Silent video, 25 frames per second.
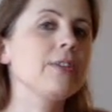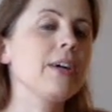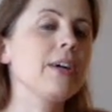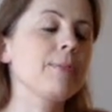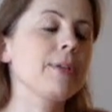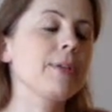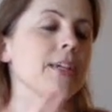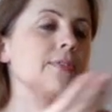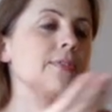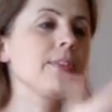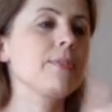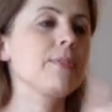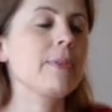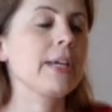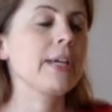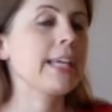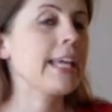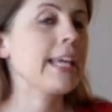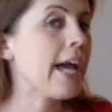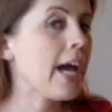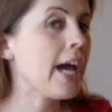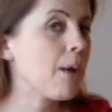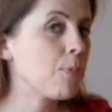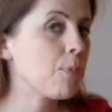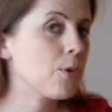I'm giving my
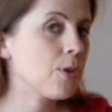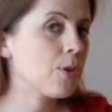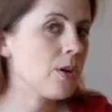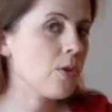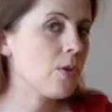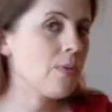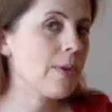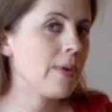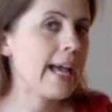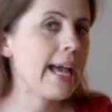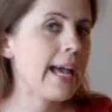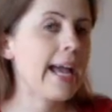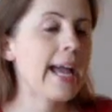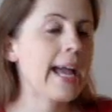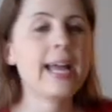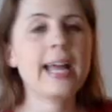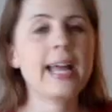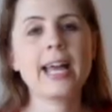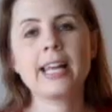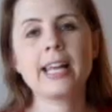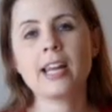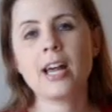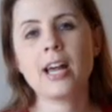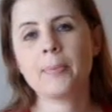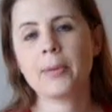camera
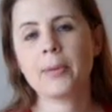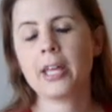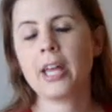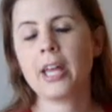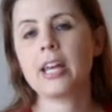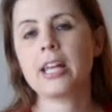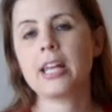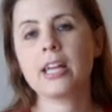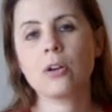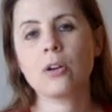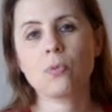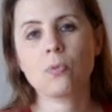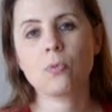away and I'm getting